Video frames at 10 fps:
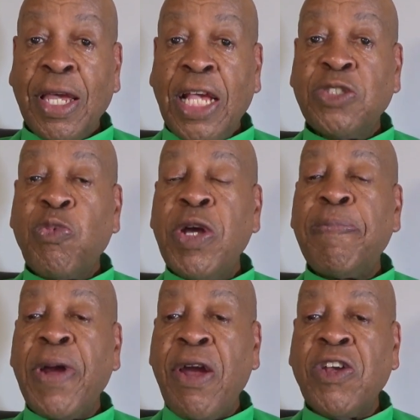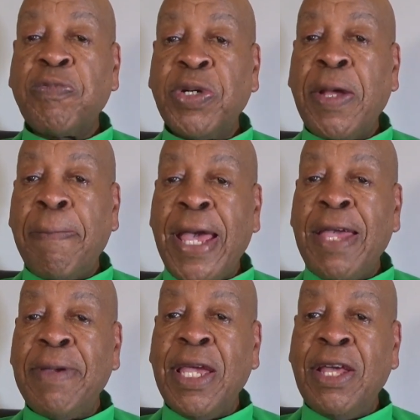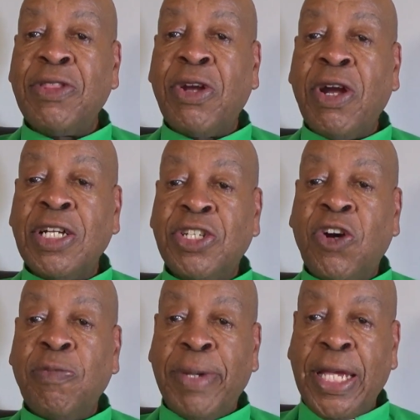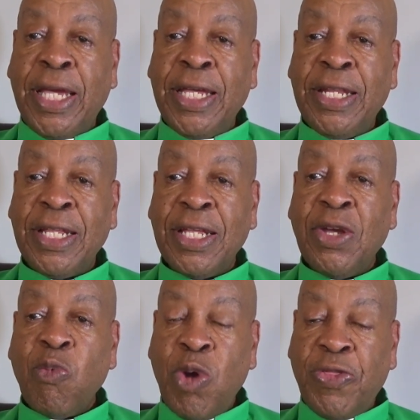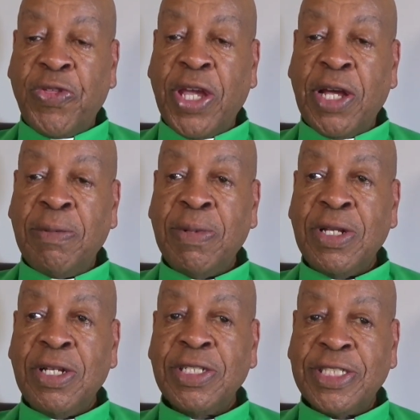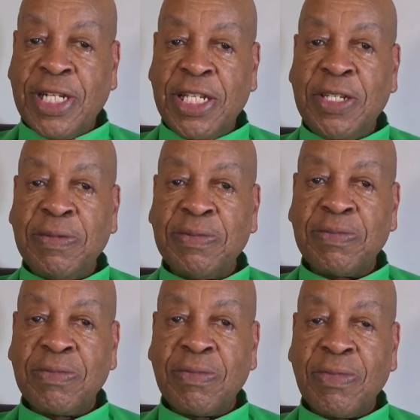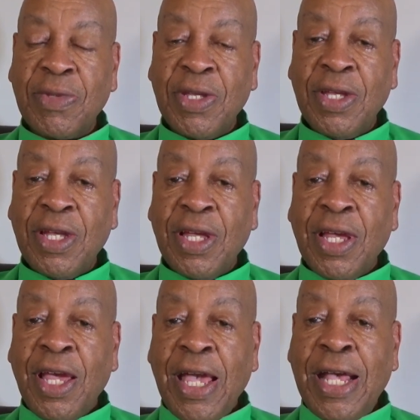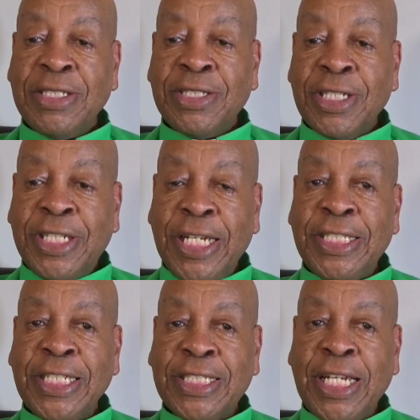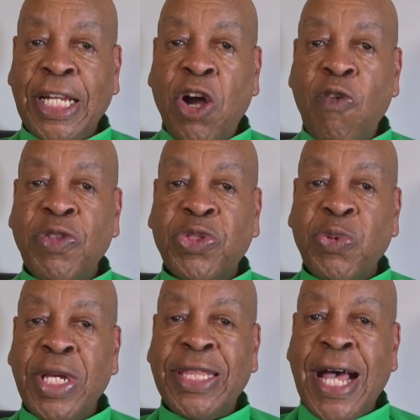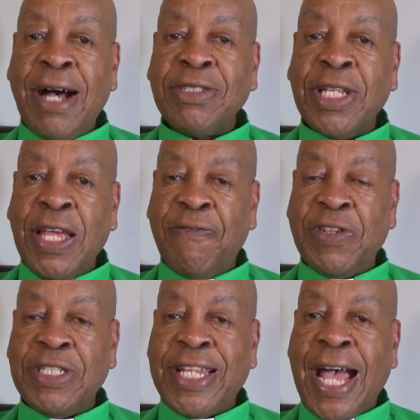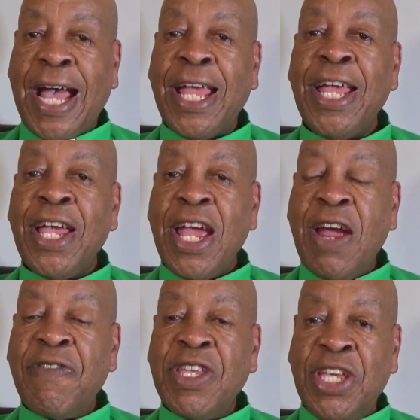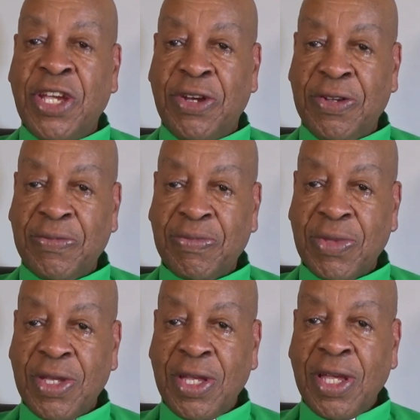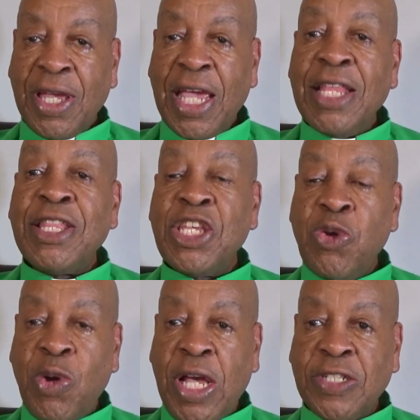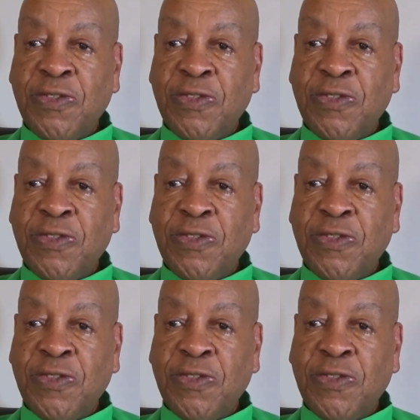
It's when parents put a baby in their adult bed with them to sleep. And statistics say that over 3,000 infants die every year in the U.S.